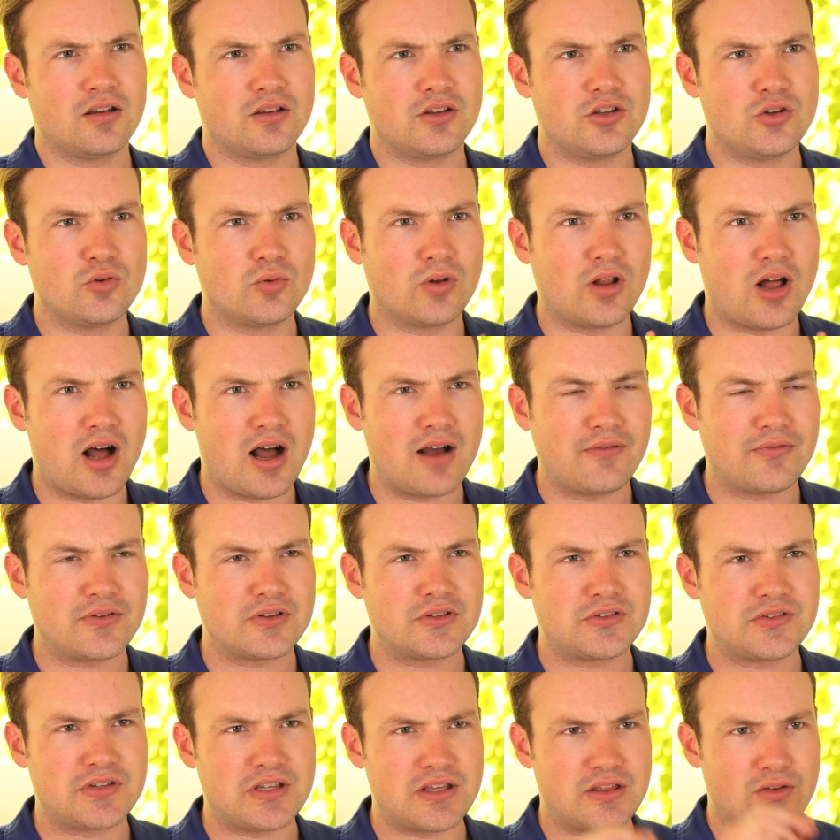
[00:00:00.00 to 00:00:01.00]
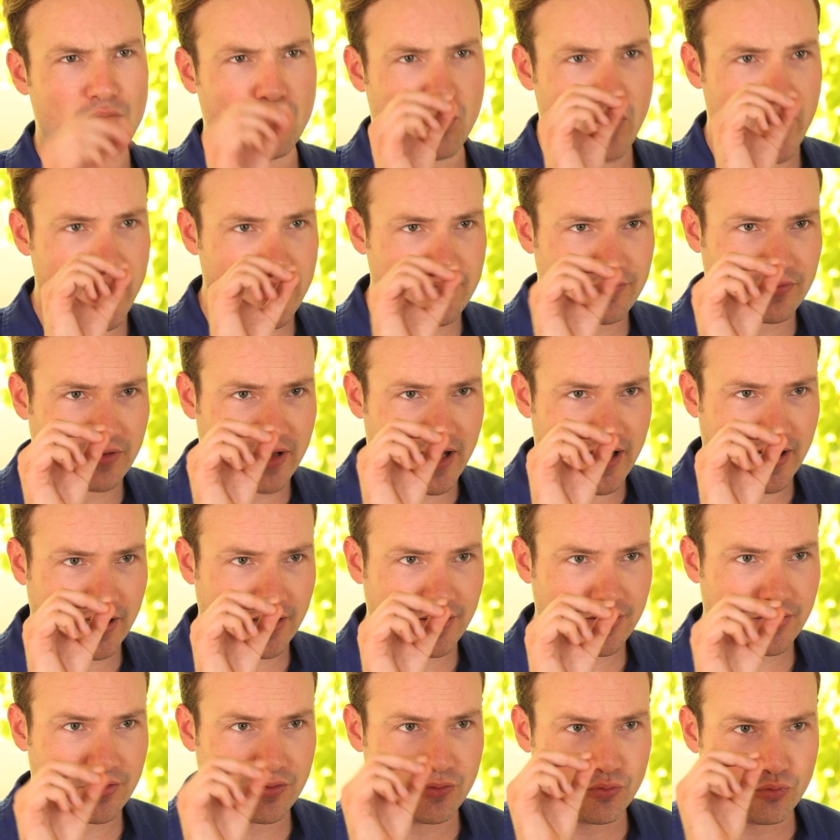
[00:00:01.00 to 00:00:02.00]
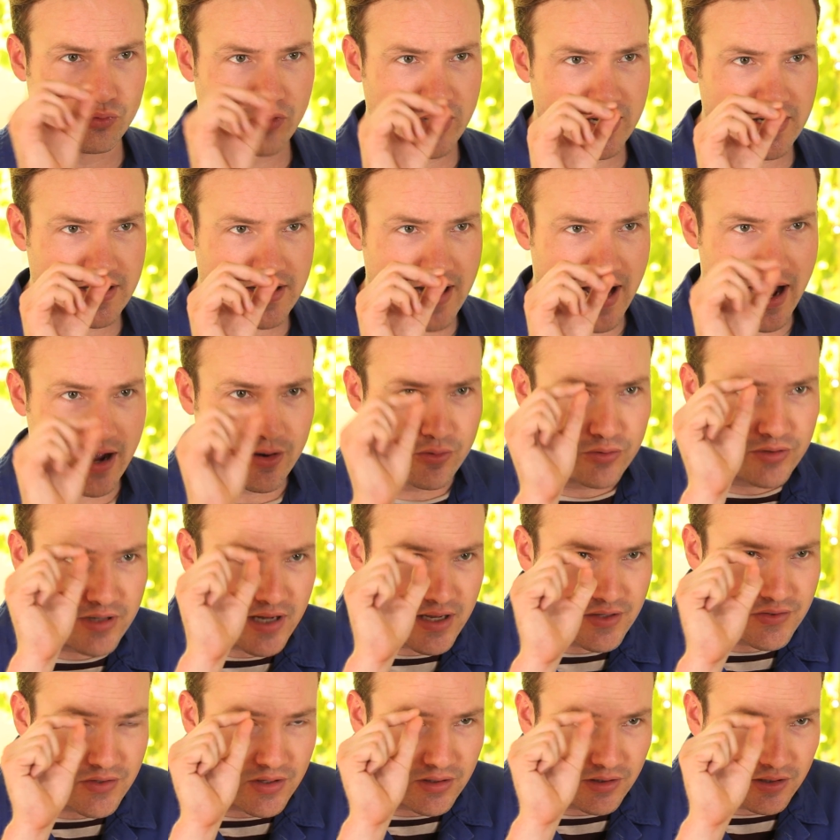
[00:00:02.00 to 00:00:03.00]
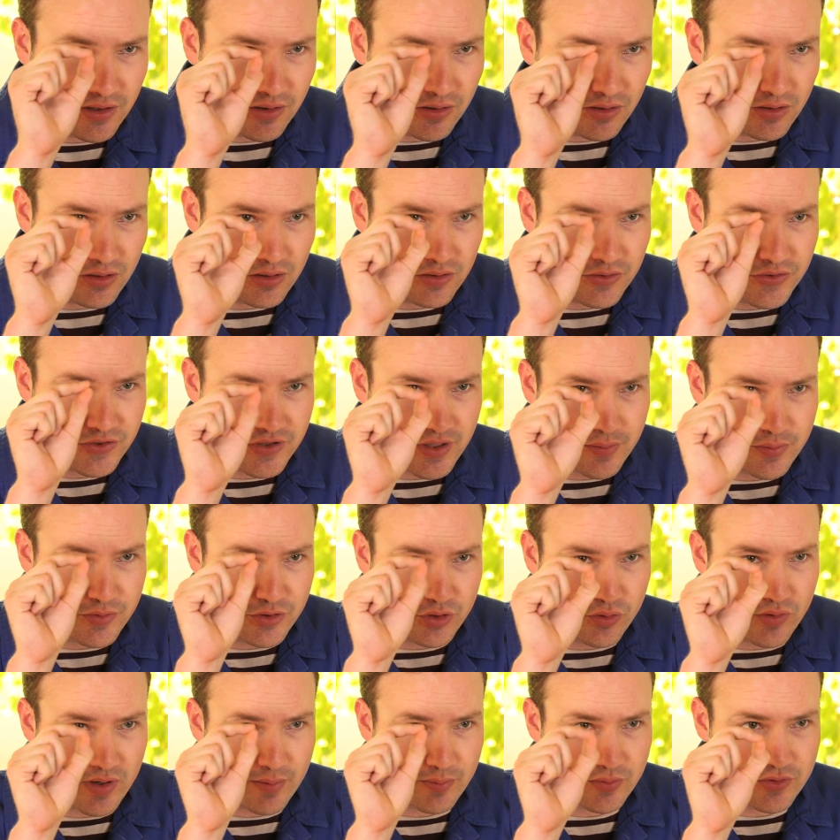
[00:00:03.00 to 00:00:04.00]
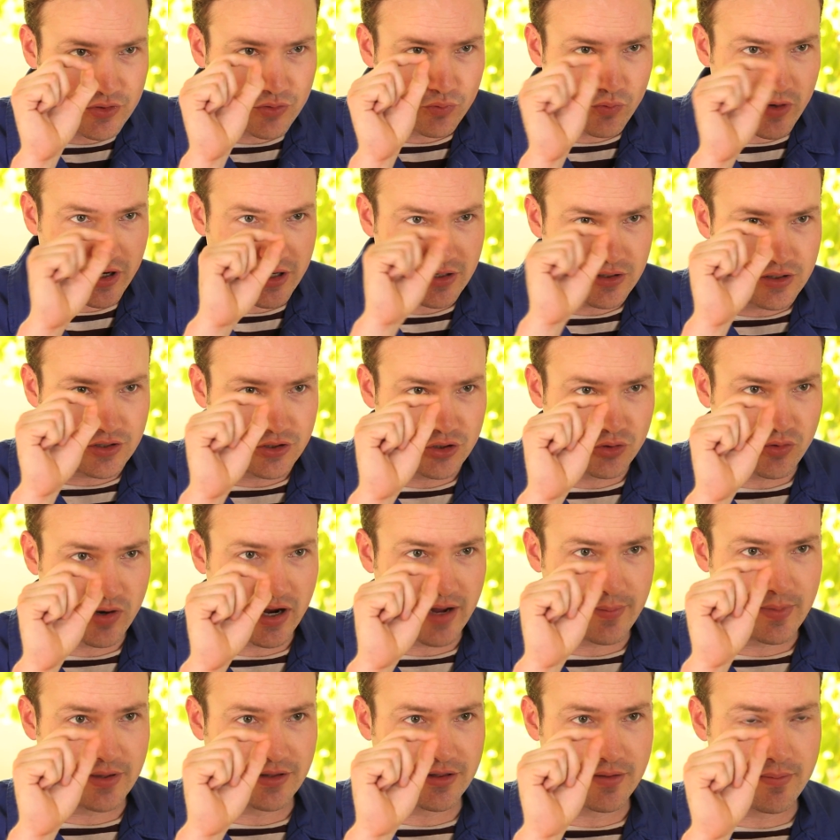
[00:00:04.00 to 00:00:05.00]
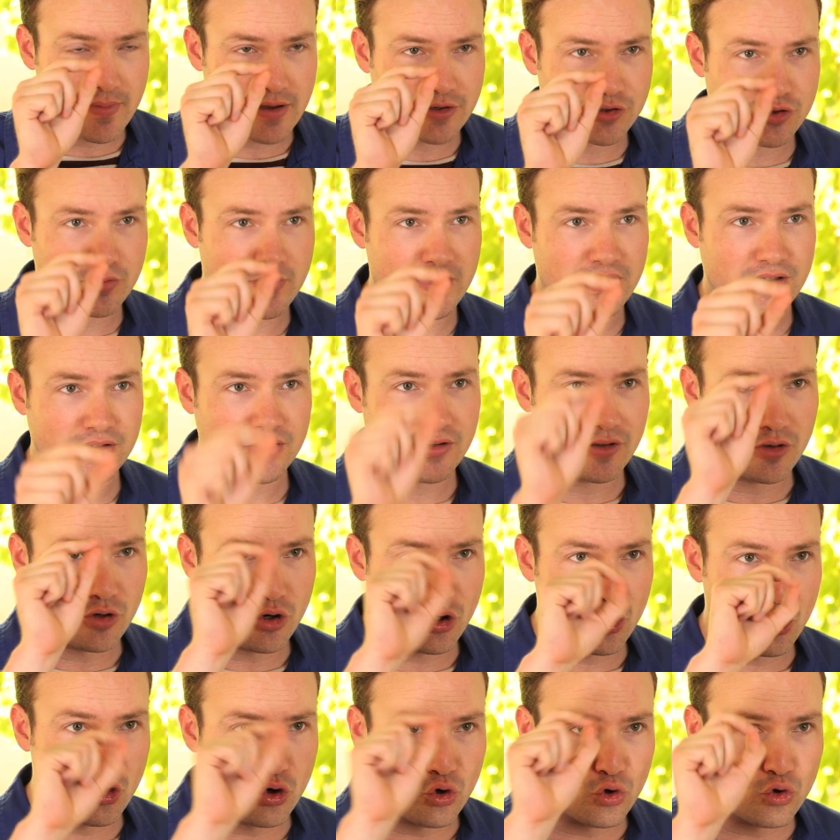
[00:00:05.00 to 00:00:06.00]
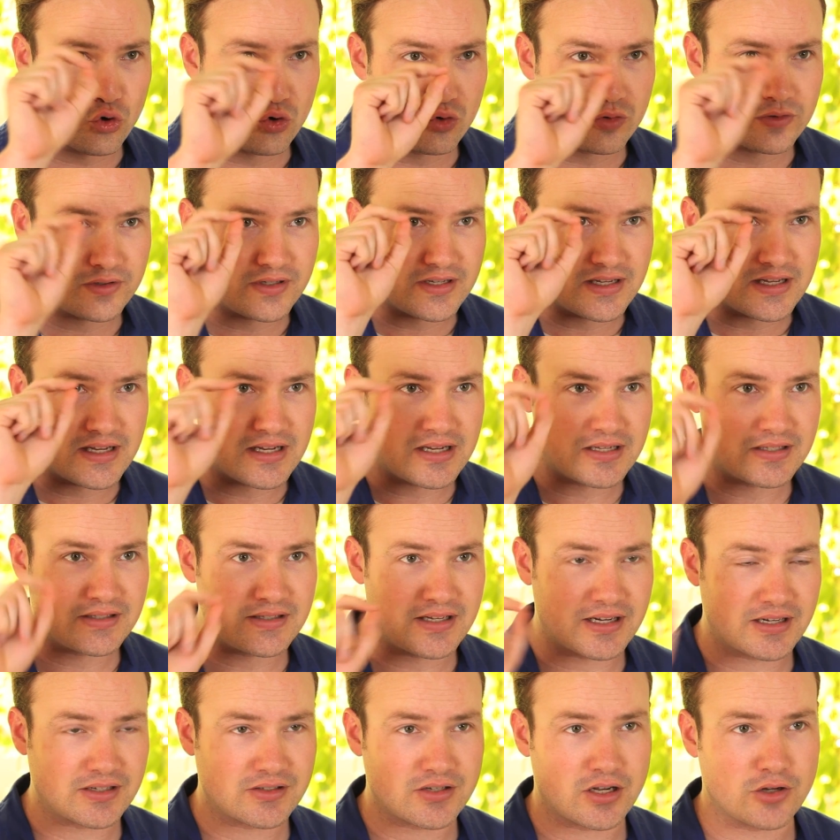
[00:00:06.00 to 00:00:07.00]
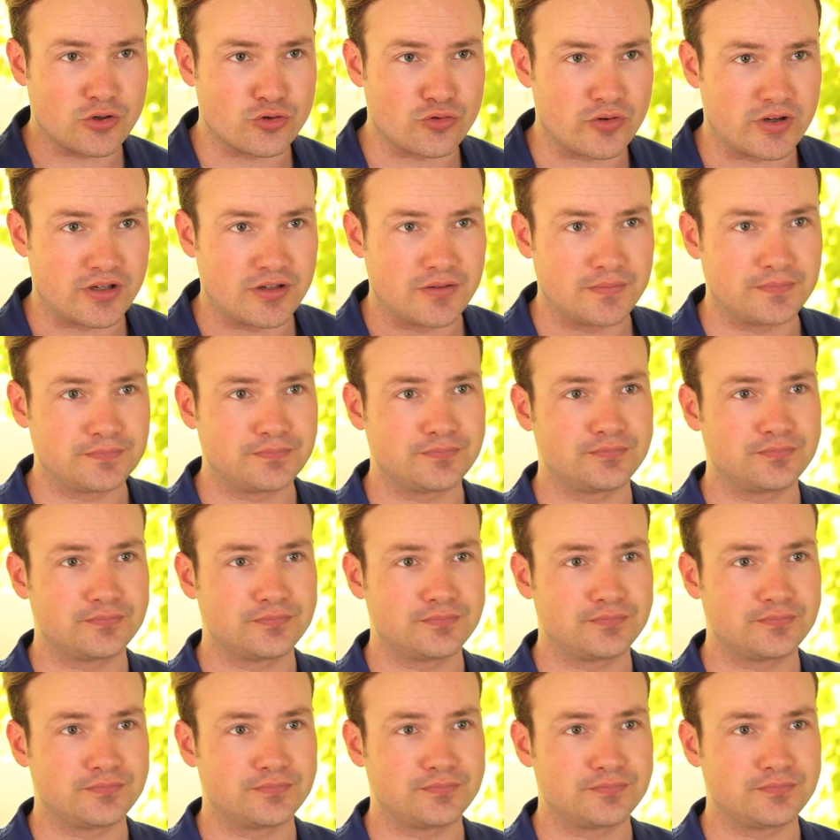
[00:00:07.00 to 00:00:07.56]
You will often see the wavelength written out as a little subscript when describing the measurement, OD600.